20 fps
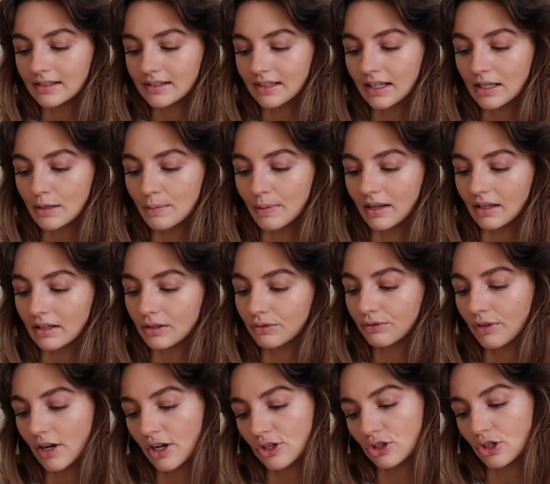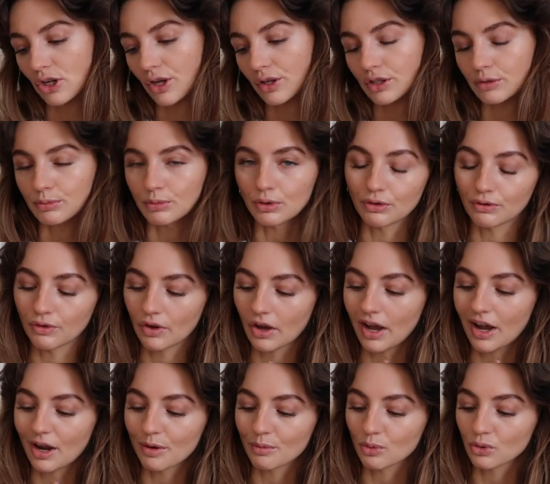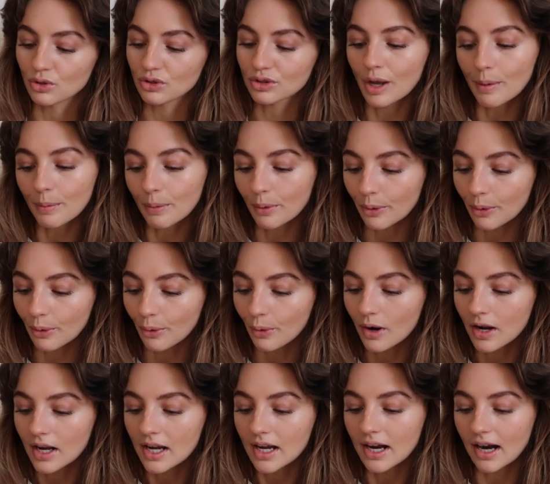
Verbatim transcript: skin appears fresher smoother and more supple